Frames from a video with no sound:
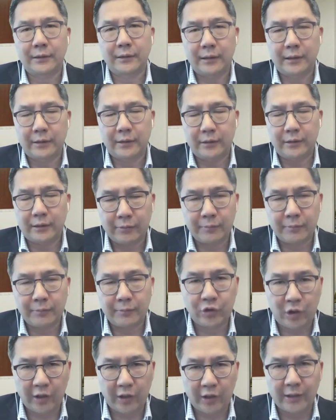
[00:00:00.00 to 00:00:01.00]
government
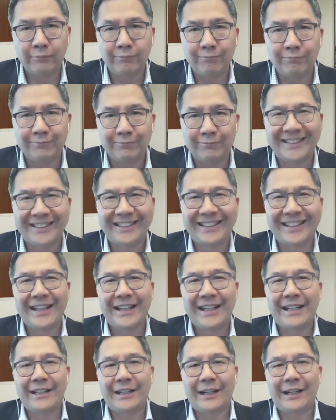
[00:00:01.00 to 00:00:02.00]
jargon
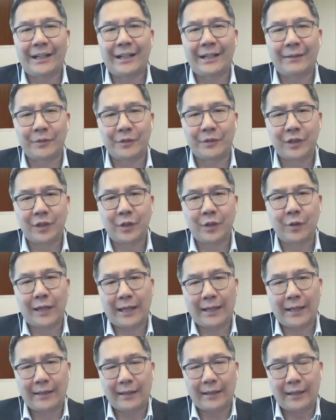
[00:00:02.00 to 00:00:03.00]
so
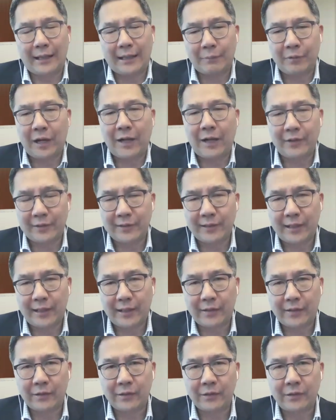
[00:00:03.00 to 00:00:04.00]
that a private
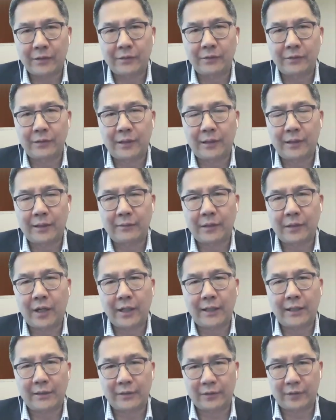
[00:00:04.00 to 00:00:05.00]
sector
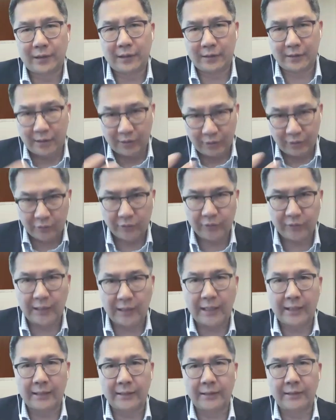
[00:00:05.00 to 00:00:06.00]
audience can
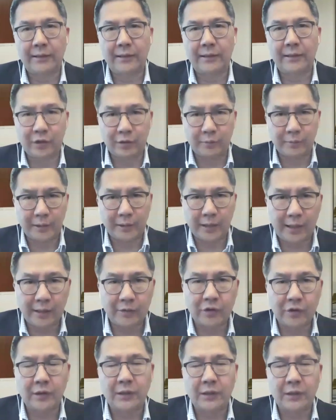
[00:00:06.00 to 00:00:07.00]
understand the
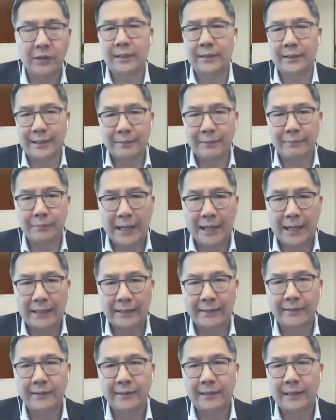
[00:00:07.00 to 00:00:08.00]
terminology and the
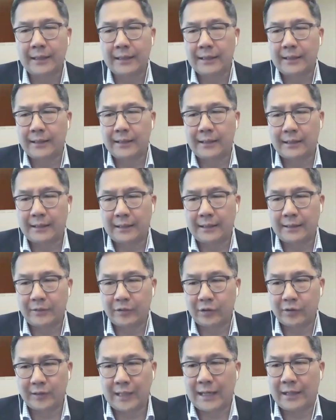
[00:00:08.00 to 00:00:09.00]
impact, and
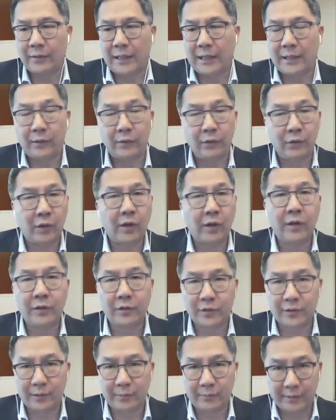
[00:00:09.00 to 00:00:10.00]
just how
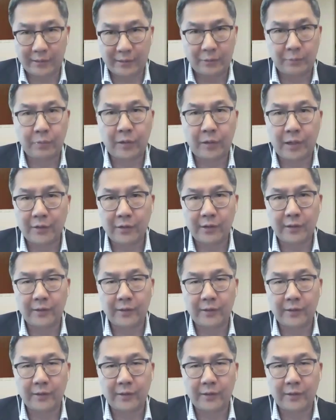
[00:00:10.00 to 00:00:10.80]
large some of these projects